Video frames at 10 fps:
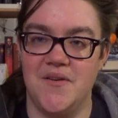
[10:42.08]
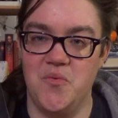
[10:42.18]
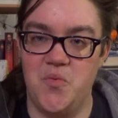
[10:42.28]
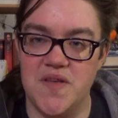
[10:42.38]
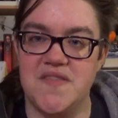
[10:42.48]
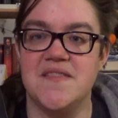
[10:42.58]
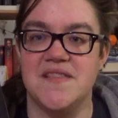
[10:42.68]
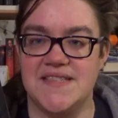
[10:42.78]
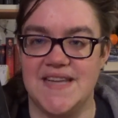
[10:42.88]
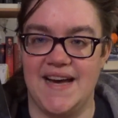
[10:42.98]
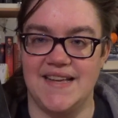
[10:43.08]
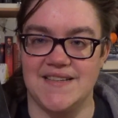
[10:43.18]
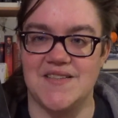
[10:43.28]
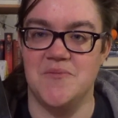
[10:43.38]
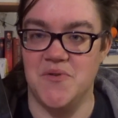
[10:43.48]
within the
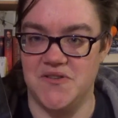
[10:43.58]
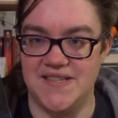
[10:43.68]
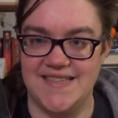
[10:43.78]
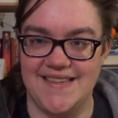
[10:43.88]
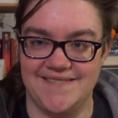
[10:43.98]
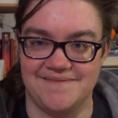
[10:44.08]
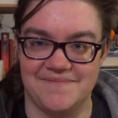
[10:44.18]
science community.